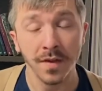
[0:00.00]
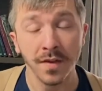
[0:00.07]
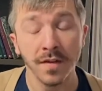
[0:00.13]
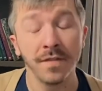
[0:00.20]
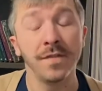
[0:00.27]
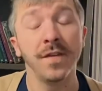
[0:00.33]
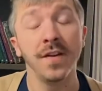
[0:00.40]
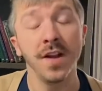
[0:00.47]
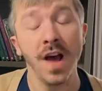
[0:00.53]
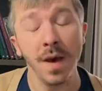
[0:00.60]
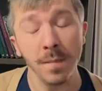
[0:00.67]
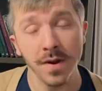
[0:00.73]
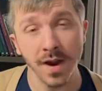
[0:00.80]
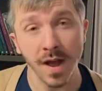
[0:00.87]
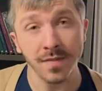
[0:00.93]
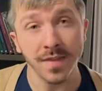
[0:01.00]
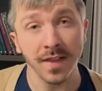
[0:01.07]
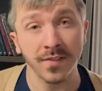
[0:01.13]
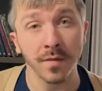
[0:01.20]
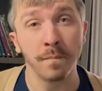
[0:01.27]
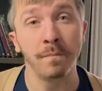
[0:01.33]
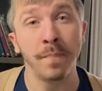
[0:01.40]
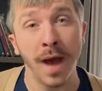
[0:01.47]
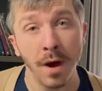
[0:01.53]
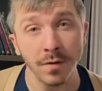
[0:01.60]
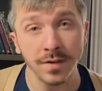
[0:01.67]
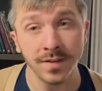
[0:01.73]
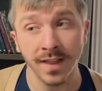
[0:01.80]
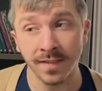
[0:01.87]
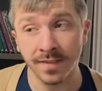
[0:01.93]
phenomenon
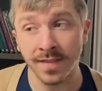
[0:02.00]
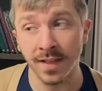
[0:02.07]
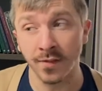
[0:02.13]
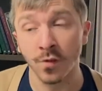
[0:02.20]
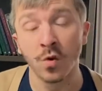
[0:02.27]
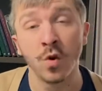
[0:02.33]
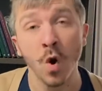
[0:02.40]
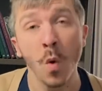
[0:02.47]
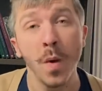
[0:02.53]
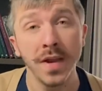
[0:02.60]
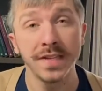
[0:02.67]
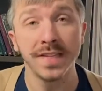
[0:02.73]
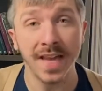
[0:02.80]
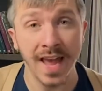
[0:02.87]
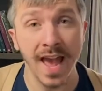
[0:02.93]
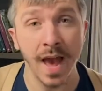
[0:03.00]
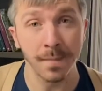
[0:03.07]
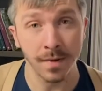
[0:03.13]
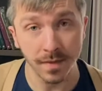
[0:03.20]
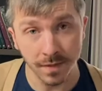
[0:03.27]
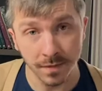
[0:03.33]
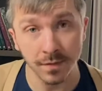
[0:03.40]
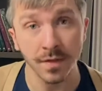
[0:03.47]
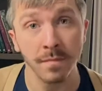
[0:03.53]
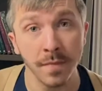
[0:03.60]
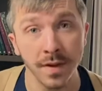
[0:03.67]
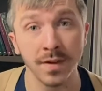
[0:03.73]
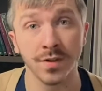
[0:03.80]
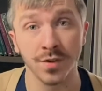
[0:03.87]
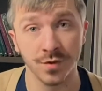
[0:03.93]
that's going to happen through the
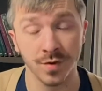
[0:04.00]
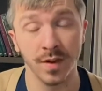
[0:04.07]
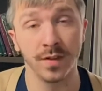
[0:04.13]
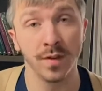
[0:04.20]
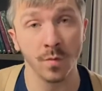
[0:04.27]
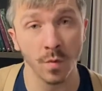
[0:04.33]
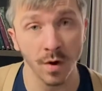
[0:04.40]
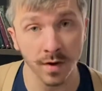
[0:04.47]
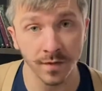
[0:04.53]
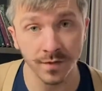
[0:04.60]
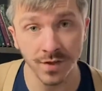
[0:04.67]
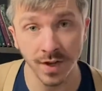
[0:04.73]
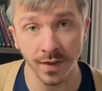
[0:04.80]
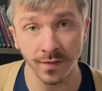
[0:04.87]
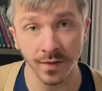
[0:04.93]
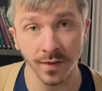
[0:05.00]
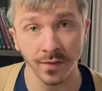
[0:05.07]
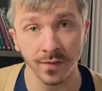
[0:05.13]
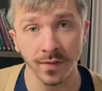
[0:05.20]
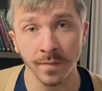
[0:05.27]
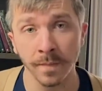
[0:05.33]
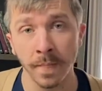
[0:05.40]
ministry and the work of Jesus.